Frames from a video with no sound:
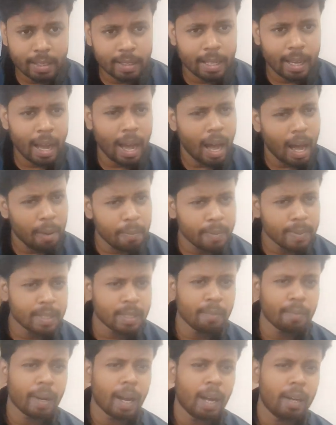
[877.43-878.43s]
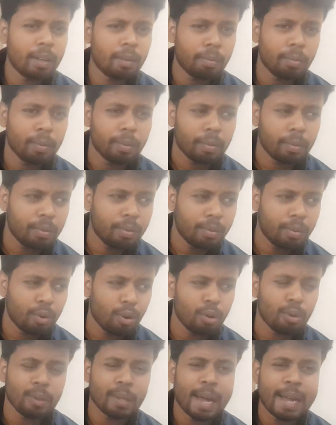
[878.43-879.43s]
they have some kind of
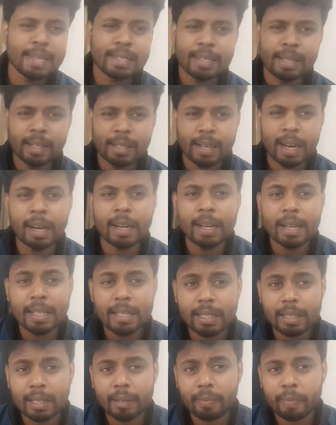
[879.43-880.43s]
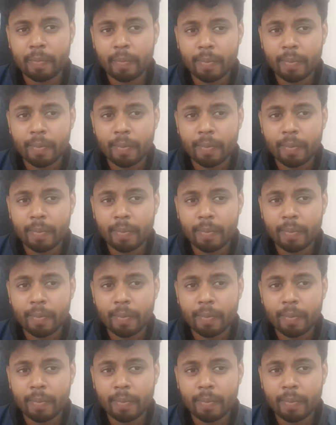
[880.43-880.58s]
colonizing tendency.